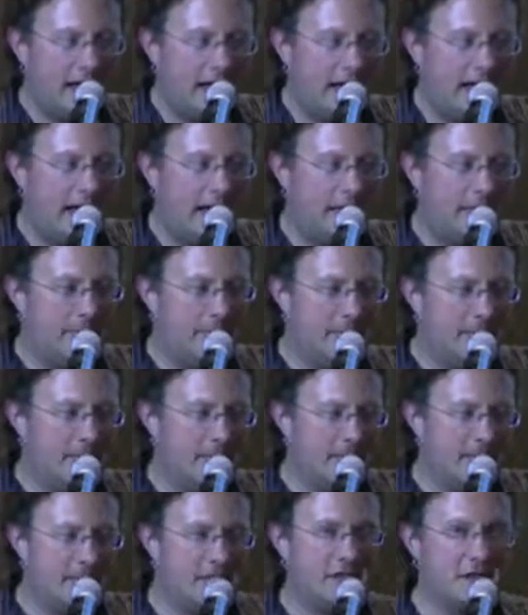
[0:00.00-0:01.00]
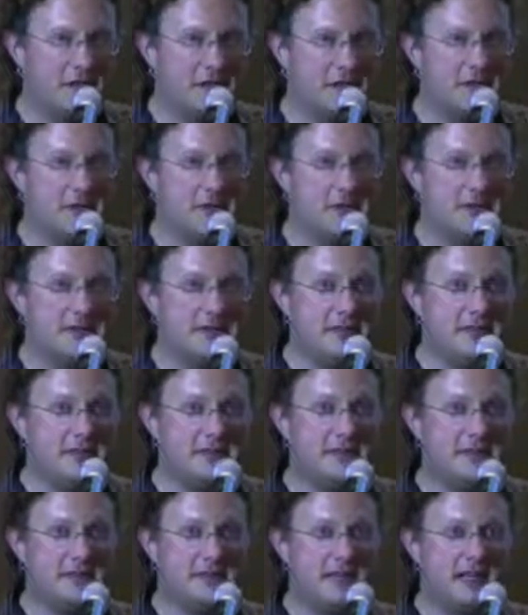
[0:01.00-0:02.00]
Um, the good news
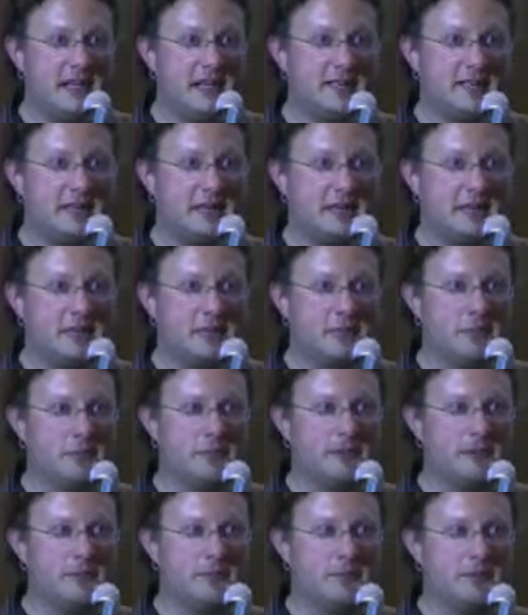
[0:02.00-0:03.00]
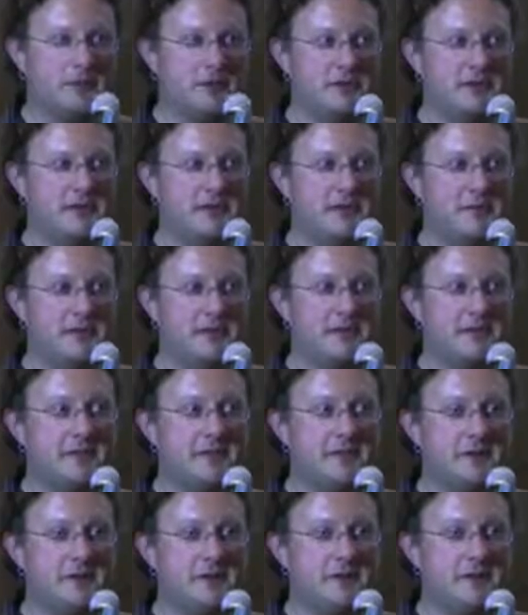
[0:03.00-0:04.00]
is that Tiger was mostly fixed
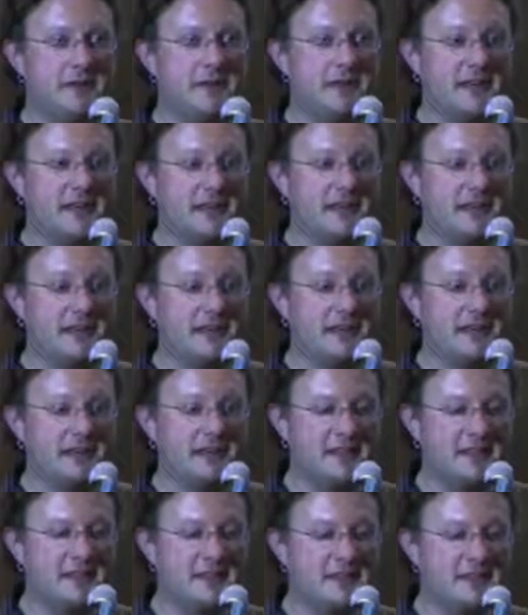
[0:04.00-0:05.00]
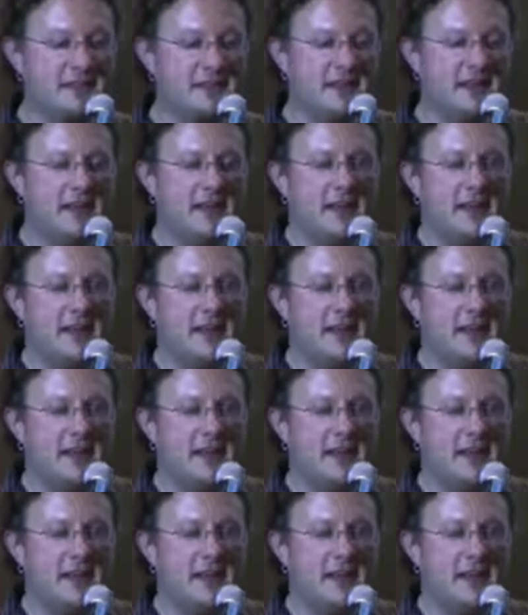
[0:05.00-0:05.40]
for the 2010 census.